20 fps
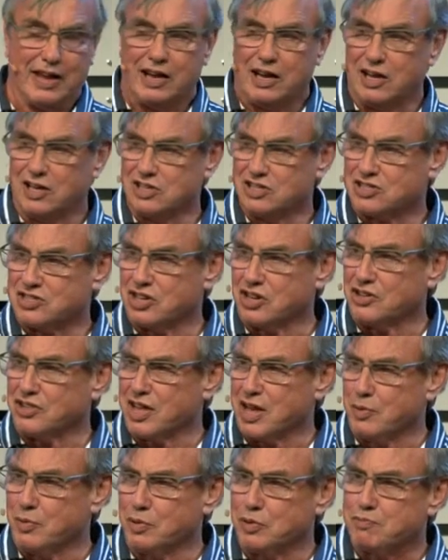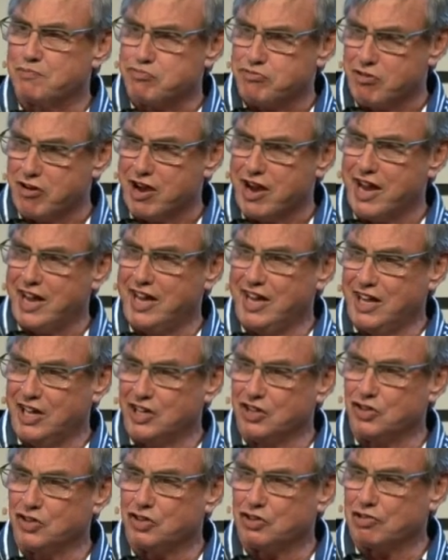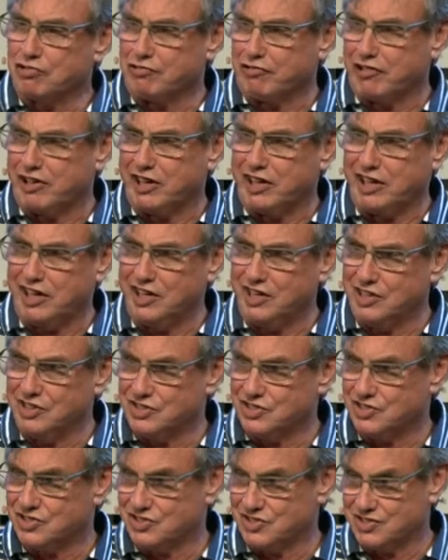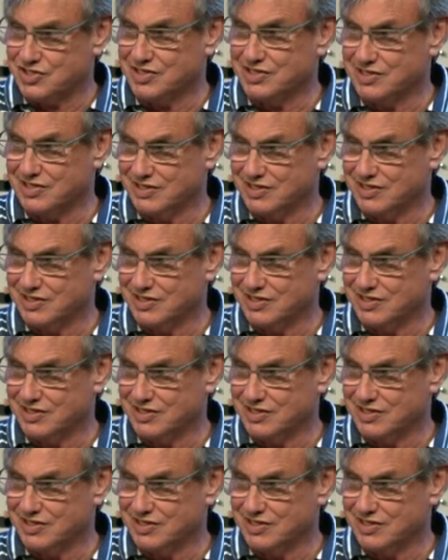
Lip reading: And so they would pray in threes.